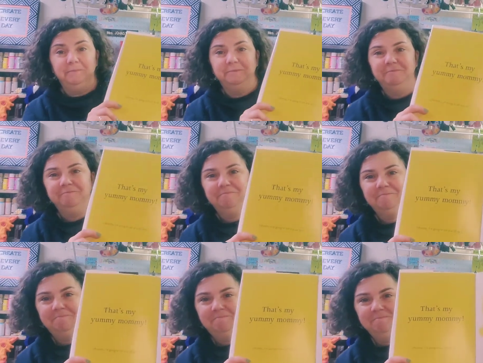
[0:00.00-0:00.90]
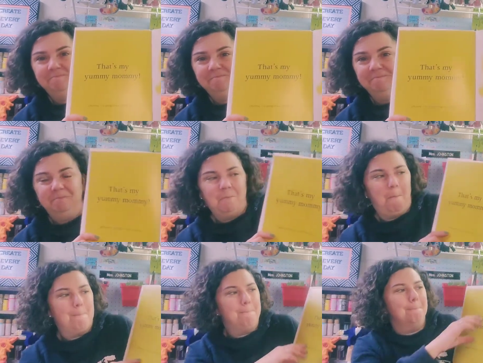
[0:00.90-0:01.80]

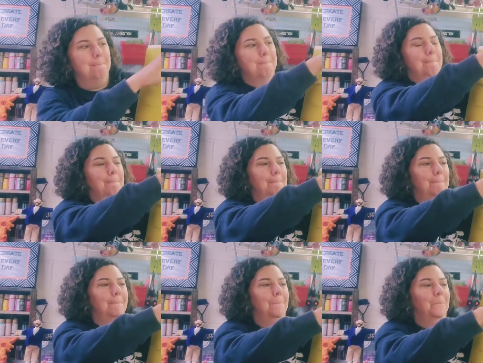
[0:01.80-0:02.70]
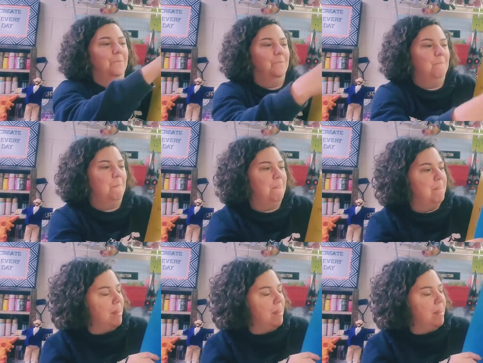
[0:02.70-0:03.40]
Nobody speaks.